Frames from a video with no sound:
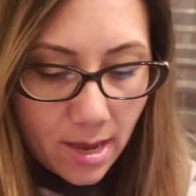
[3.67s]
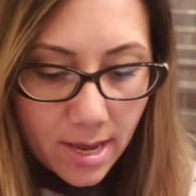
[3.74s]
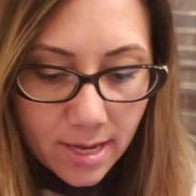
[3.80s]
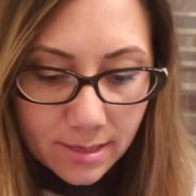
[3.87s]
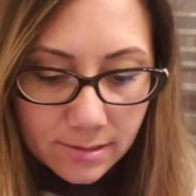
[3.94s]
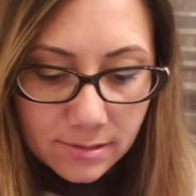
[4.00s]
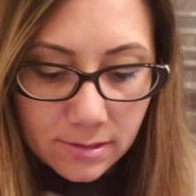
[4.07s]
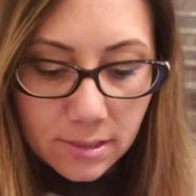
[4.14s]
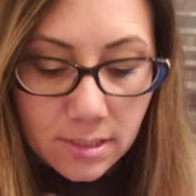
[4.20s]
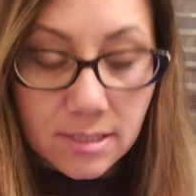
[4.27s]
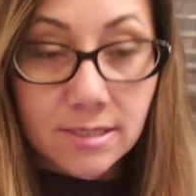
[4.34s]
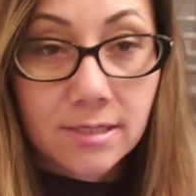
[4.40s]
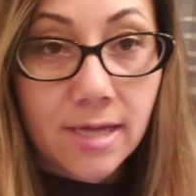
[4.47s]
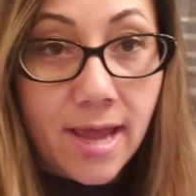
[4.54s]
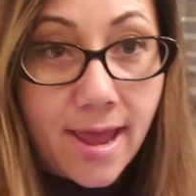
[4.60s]
and
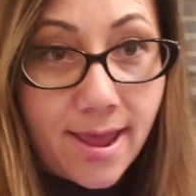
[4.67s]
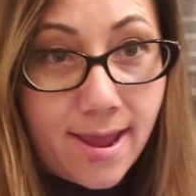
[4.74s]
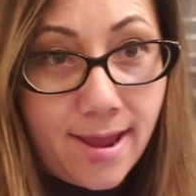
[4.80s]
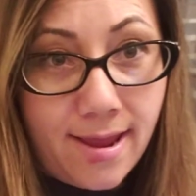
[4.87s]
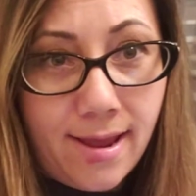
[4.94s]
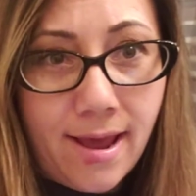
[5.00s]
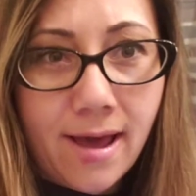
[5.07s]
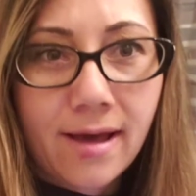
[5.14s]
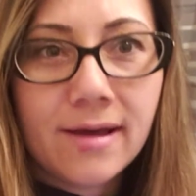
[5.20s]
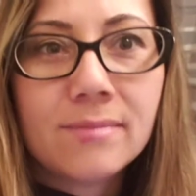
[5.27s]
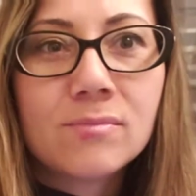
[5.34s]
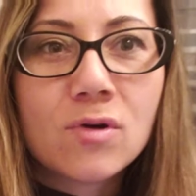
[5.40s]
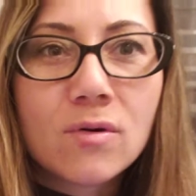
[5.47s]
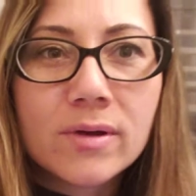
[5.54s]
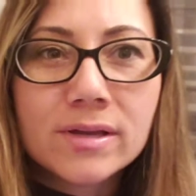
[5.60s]
today I'm
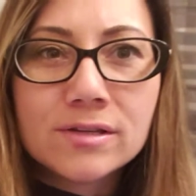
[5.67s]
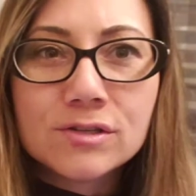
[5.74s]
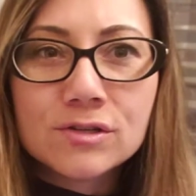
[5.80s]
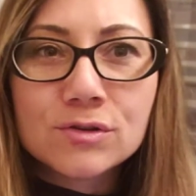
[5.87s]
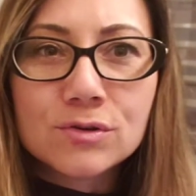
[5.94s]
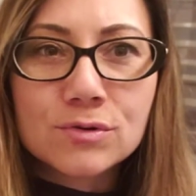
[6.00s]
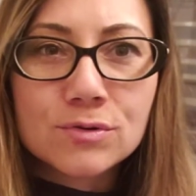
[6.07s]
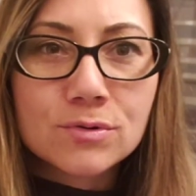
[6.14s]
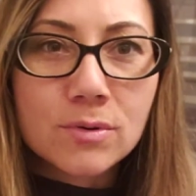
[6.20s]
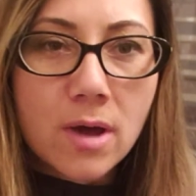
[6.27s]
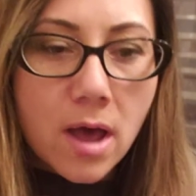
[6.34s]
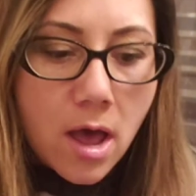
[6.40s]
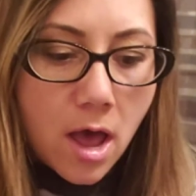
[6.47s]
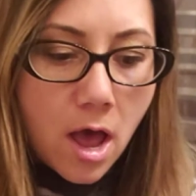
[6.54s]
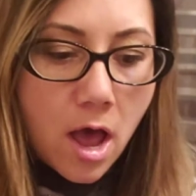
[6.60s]
going to
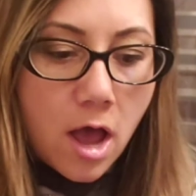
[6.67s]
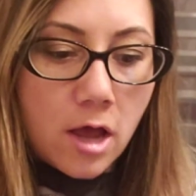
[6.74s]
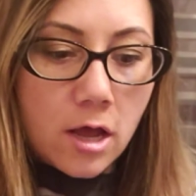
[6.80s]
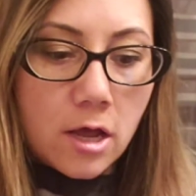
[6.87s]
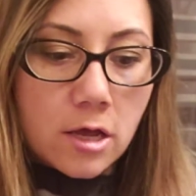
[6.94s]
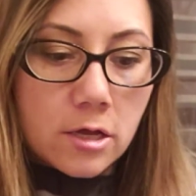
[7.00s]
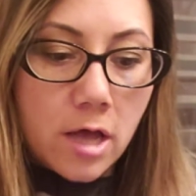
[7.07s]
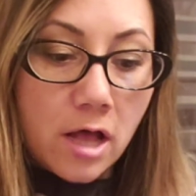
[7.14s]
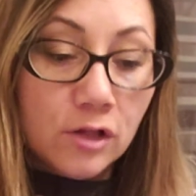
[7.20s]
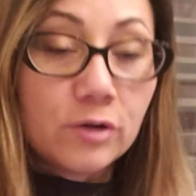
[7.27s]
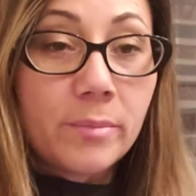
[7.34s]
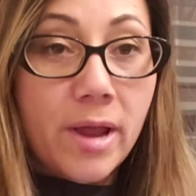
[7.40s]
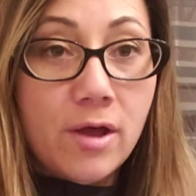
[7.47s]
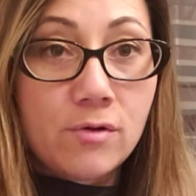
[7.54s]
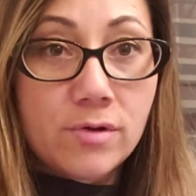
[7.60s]
color
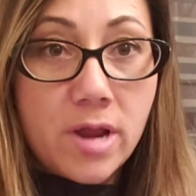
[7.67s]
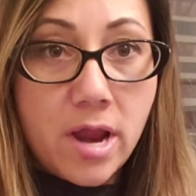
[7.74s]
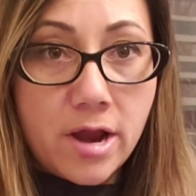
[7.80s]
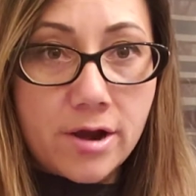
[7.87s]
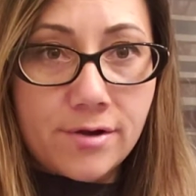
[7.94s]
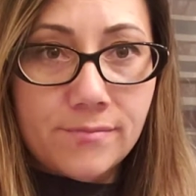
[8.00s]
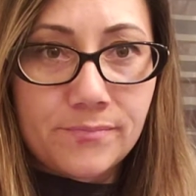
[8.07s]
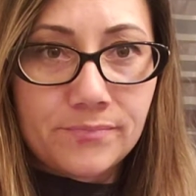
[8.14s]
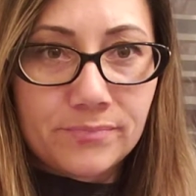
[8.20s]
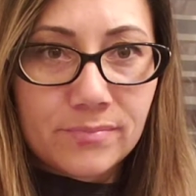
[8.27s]
my own hair.